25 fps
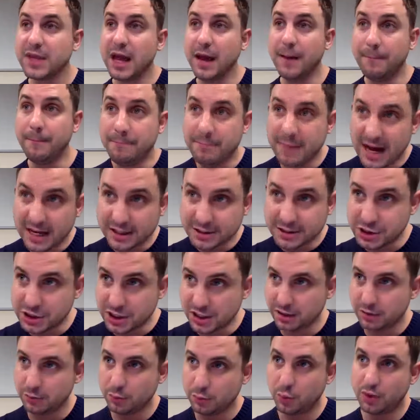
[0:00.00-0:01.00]

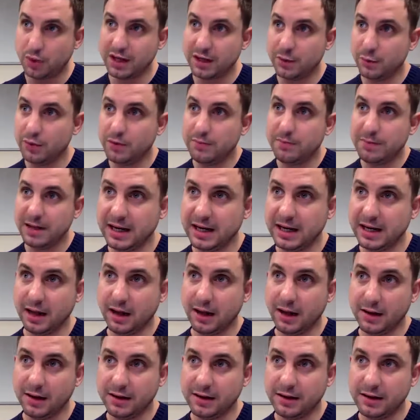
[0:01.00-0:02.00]
imagine what it be
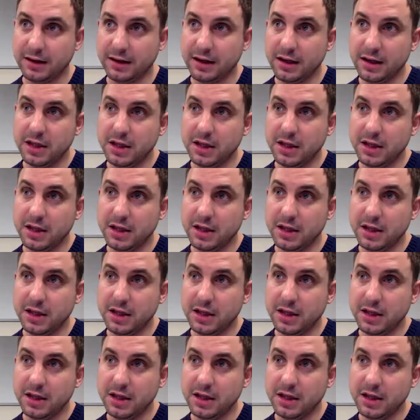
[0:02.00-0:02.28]
like